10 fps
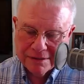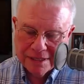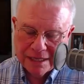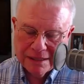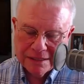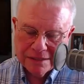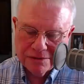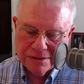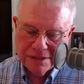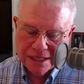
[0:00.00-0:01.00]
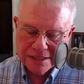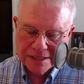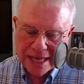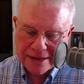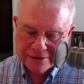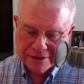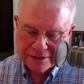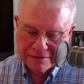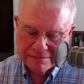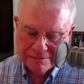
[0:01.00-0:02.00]
Now let's go to the next
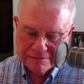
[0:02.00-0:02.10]
Saturday.